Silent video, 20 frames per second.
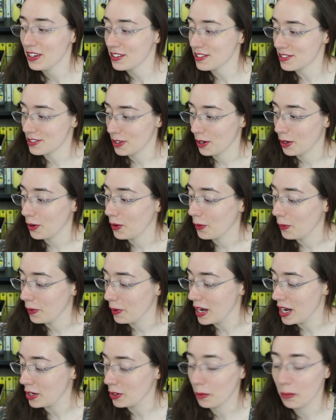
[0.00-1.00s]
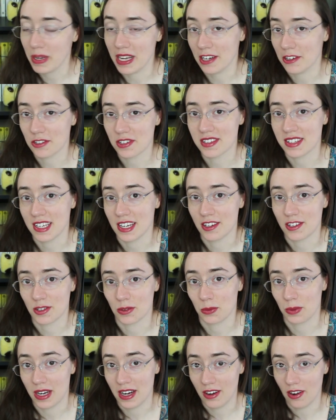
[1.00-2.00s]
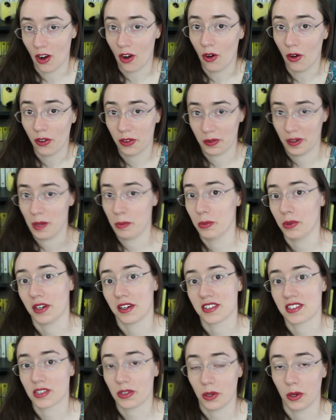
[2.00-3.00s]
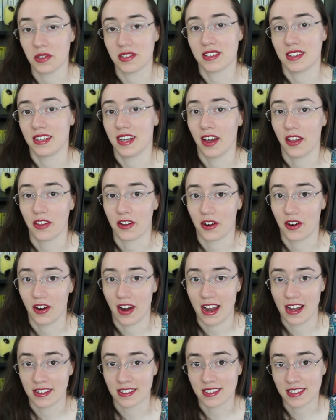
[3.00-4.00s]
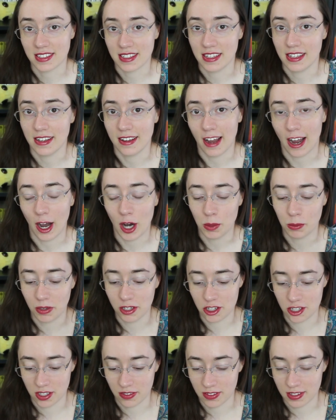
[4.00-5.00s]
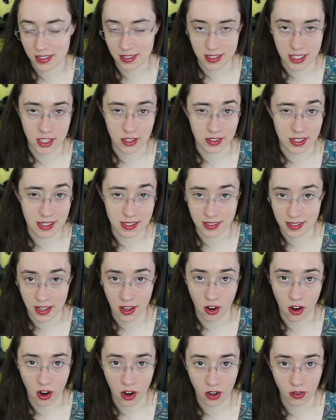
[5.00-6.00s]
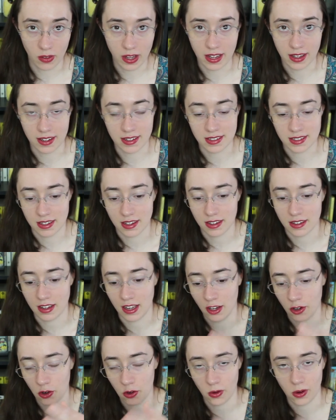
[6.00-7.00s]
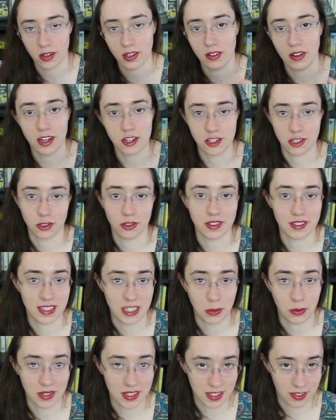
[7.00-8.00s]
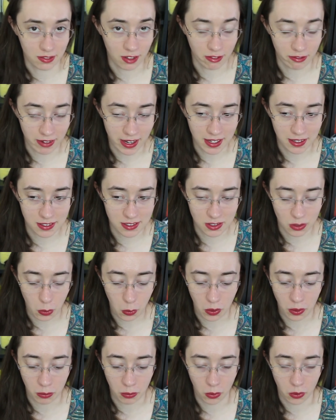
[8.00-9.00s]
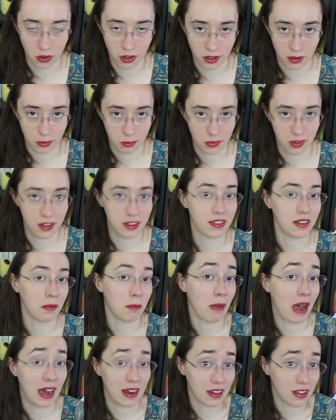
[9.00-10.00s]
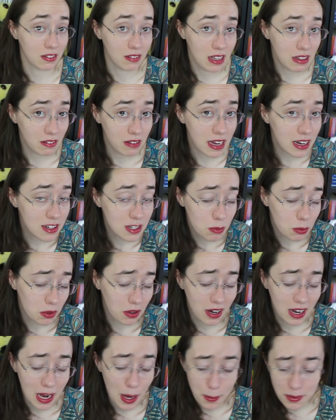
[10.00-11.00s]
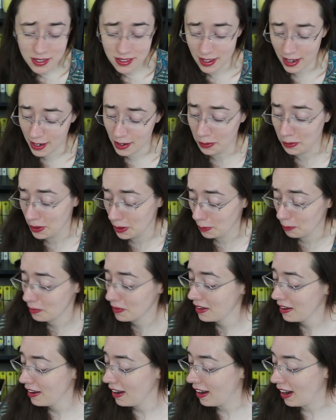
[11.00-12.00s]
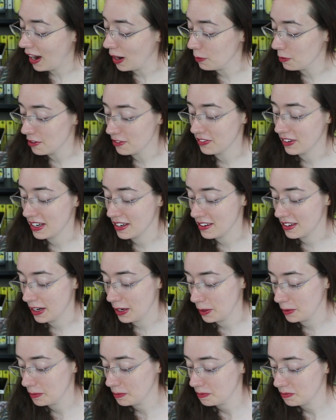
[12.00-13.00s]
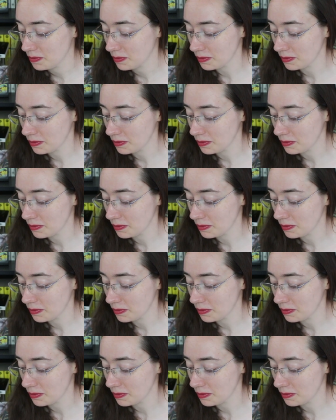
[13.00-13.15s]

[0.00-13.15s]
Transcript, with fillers: So it'll be interesting to read all three books close together and see how much of a series they are. Like, is it a chronological sequence of events or more thematically linked, perhaps? I don't know. I will find out.